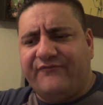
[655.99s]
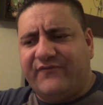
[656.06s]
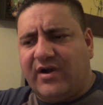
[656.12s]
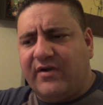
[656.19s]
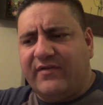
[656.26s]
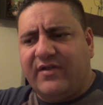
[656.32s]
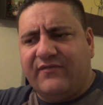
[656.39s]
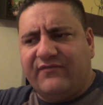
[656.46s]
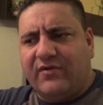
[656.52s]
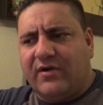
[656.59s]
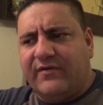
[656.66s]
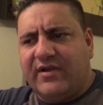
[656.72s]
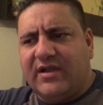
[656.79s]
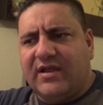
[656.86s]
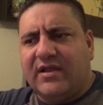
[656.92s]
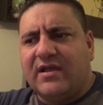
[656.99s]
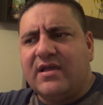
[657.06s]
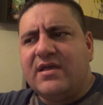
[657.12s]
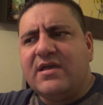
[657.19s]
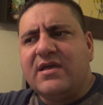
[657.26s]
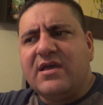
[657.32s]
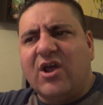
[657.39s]
very, very
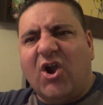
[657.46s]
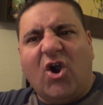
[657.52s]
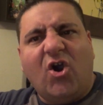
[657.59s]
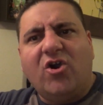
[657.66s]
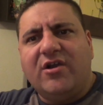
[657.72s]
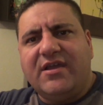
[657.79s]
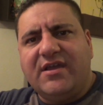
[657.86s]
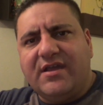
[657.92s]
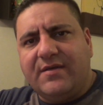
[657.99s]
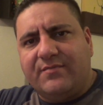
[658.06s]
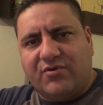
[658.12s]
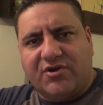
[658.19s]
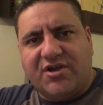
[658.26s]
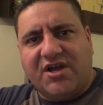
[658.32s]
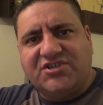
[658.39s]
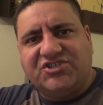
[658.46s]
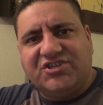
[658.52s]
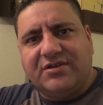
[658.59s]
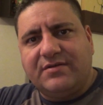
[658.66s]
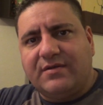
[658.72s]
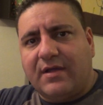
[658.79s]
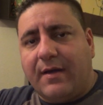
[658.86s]
early
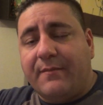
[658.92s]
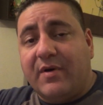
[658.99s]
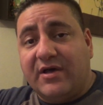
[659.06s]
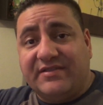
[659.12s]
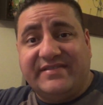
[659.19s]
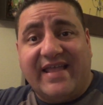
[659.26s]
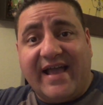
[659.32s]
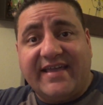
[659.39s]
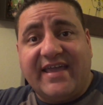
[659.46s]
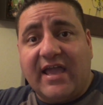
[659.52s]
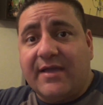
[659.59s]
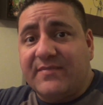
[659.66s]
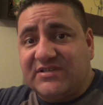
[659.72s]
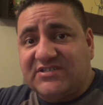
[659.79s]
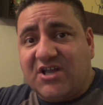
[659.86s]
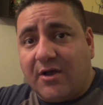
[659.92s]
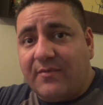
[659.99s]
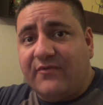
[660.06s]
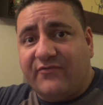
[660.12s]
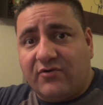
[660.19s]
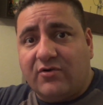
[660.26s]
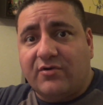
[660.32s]
production, but that game is coming
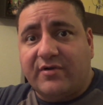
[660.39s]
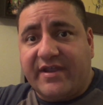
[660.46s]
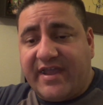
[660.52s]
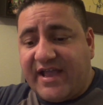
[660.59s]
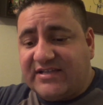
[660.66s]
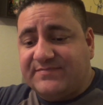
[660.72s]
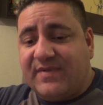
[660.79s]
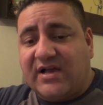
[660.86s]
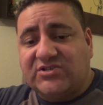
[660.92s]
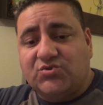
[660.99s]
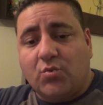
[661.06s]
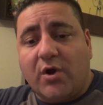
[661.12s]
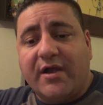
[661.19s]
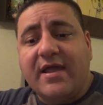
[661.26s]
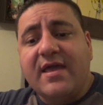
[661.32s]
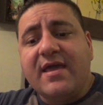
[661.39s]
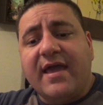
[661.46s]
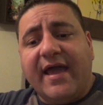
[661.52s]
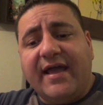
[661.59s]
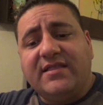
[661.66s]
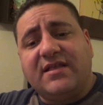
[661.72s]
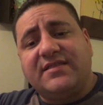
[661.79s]
for the Xbox One.
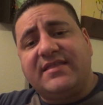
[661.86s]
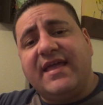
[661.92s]
And the